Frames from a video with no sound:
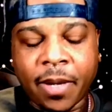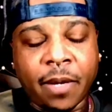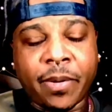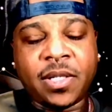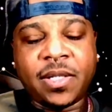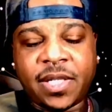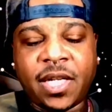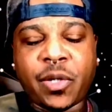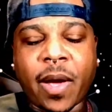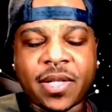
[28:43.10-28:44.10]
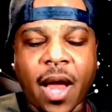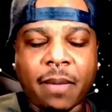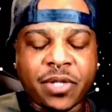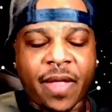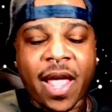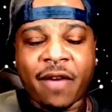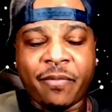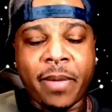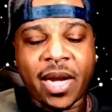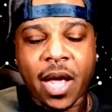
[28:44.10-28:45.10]
But your person sees you as an option. They
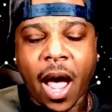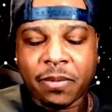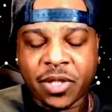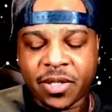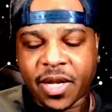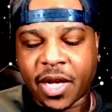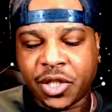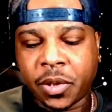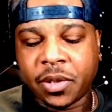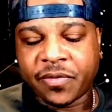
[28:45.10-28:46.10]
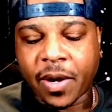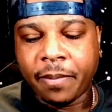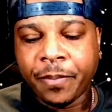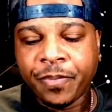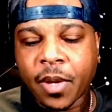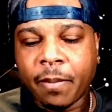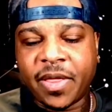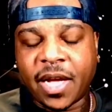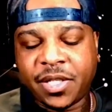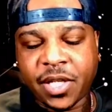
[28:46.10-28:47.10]
have many options that they can choose from,
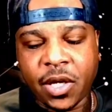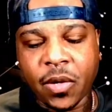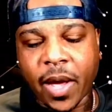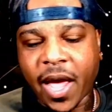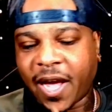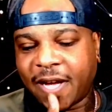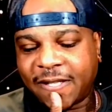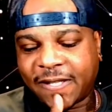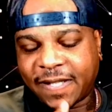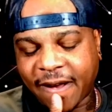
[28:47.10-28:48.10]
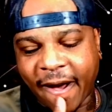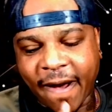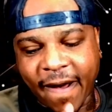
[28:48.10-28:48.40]
but they see you as